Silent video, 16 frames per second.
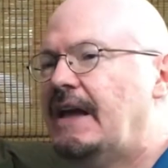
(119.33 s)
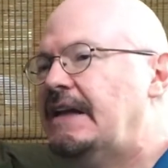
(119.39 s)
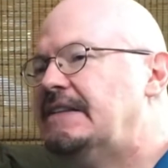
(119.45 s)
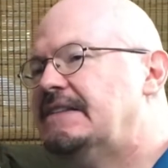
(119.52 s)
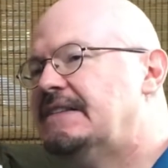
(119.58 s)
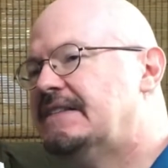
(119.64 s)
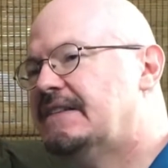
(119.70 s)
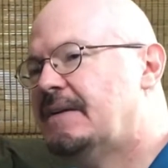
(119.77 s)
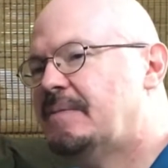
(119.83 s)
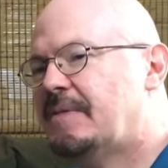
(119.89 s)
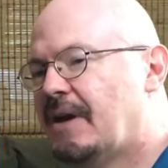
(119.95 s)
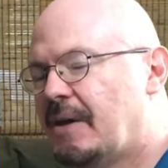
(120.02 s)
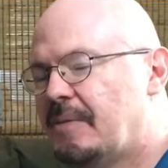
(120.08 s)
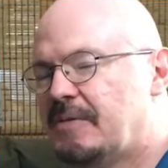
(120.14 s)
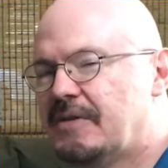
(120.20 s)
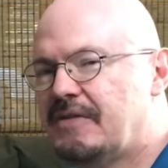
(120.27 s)
And
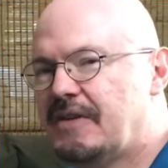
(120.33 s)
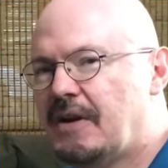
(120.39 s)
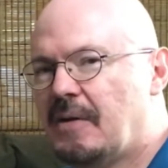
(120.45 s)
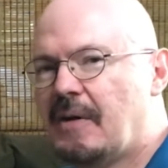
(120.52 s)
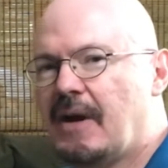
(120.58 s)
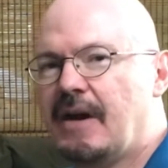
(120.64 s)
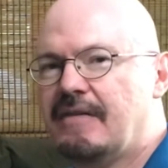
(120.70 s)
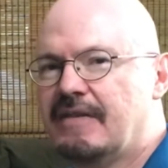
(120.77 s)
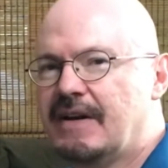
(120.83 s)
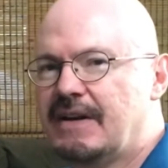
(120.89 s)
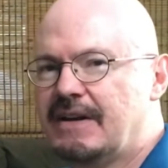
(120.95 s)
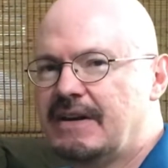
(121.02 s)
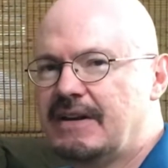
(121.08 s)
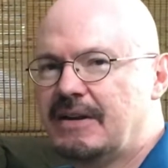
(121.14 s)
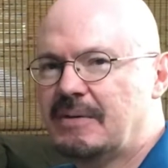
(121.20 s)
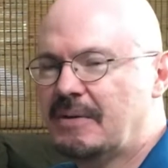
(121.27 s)
sometimes if you don't have an
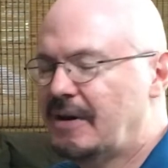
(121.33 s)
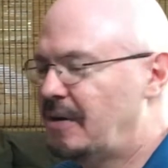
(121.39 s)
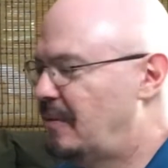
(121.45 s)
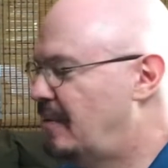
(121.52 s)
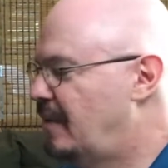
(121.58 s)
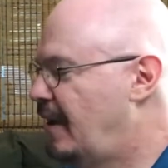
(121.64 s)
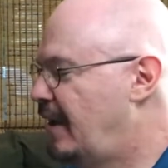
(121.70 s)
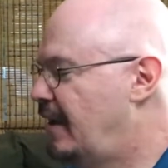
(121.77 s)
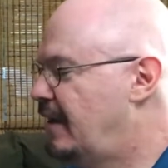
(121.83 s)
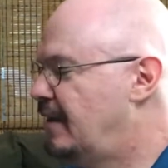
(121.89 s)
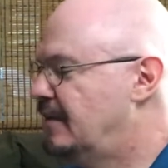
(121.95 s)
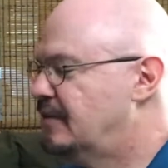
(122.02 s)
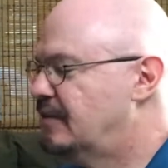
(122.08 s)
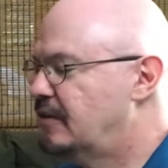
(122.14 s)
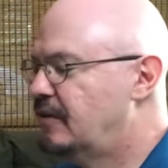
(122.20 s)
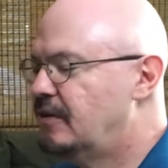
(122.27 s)
idea right away,
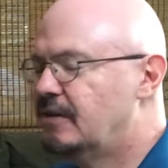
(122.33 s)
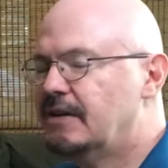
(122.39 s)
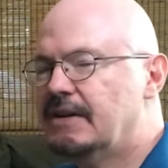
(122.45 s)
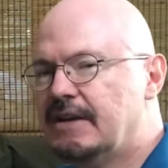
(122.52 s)
it's good to